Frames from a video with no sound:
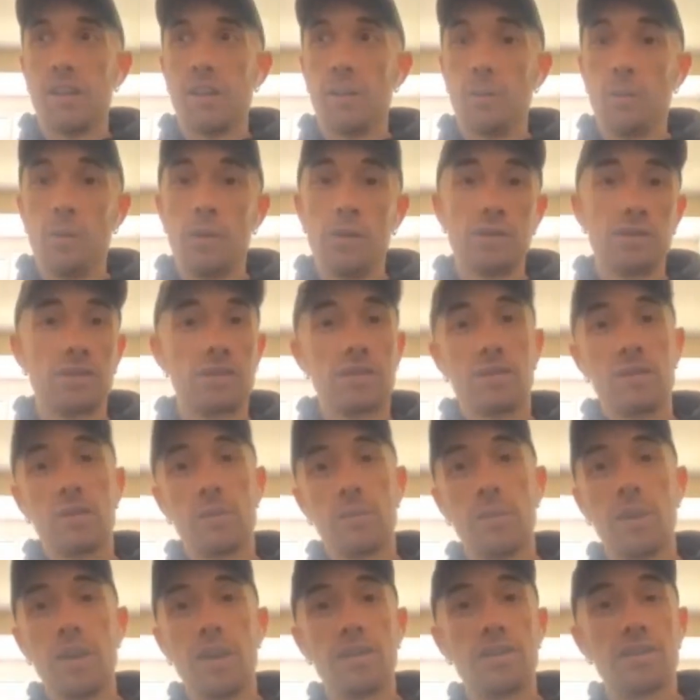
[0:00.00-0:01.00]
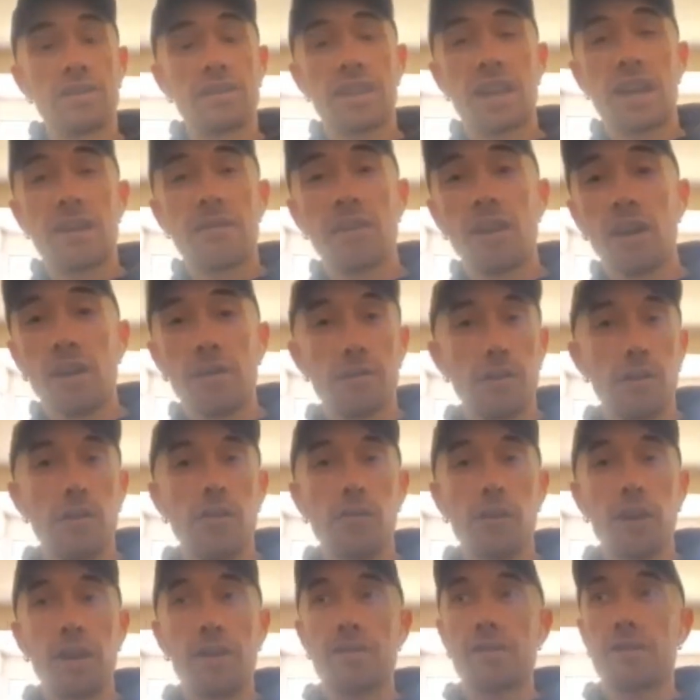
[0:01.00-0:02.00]
and one song might just have like a
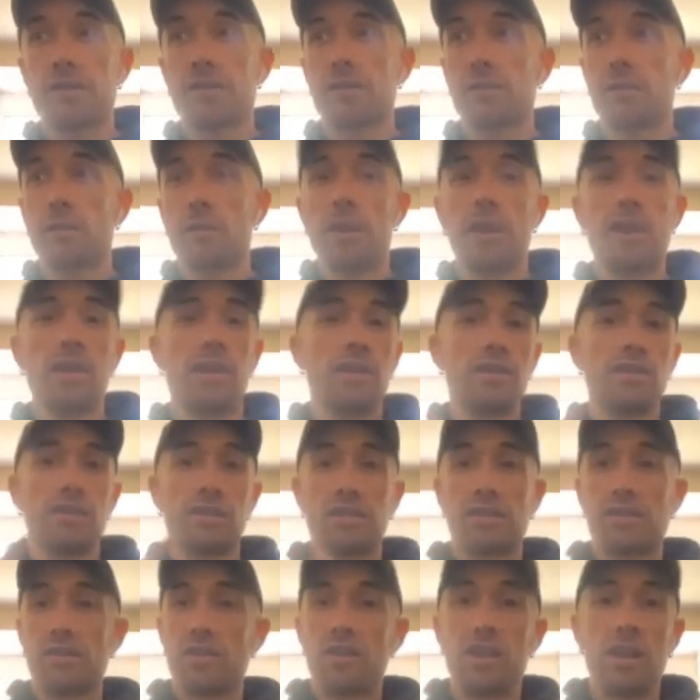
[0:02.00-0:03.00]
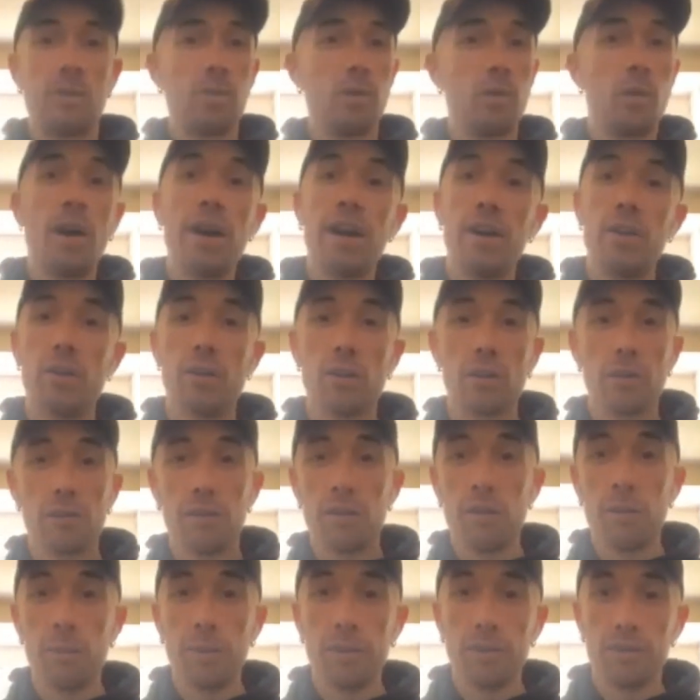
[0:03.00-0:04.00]
few riffs, and I just chip away at all
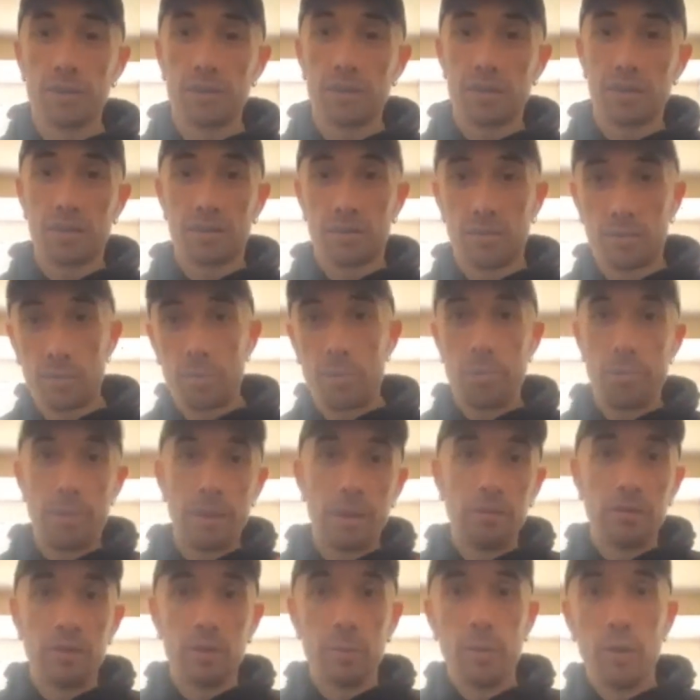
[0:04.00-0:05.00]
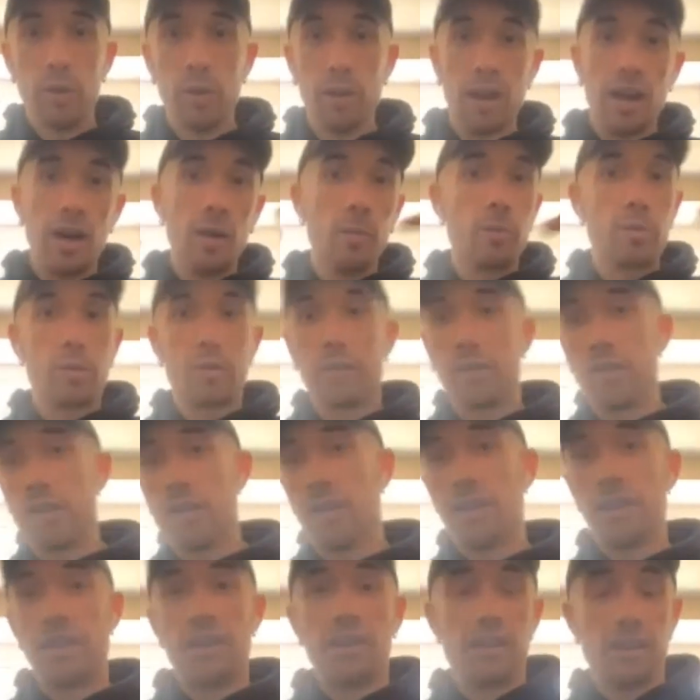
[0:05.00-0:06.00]
of them and just build them all up
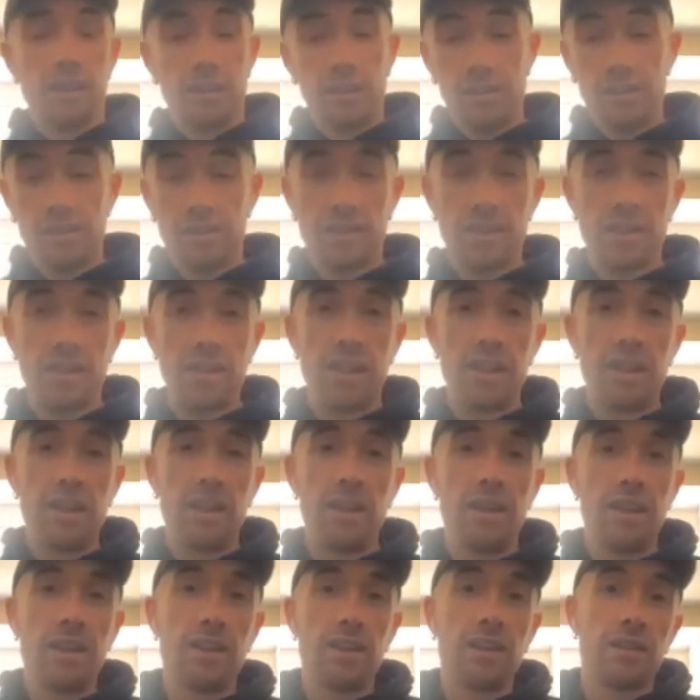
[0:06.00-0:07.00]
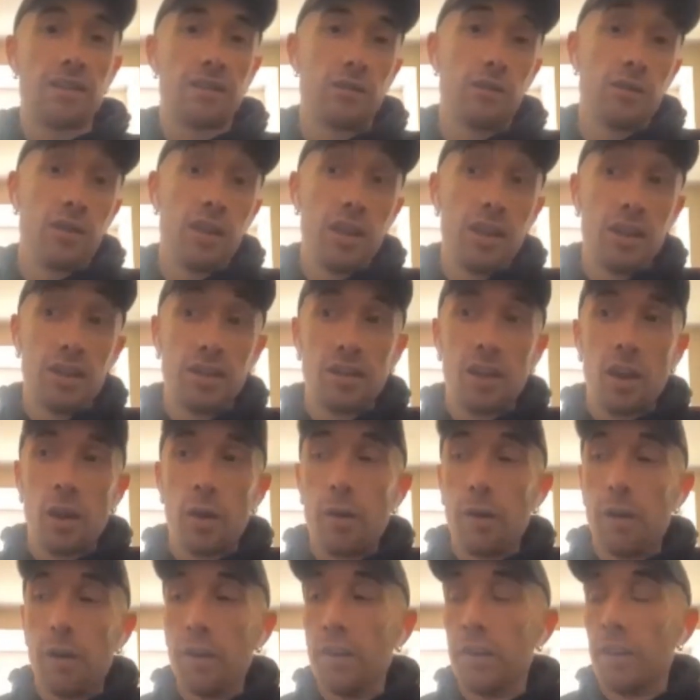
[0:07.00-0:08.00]
as the year or years
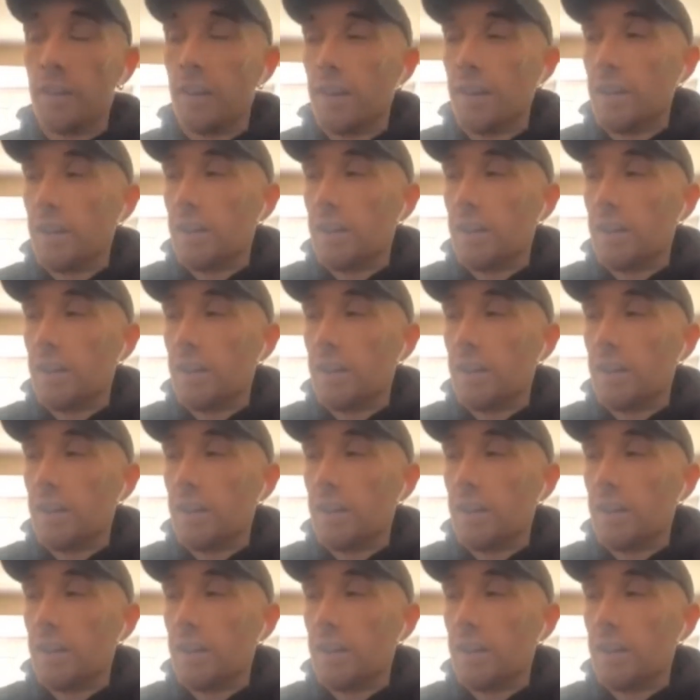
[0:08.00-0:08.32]
go on.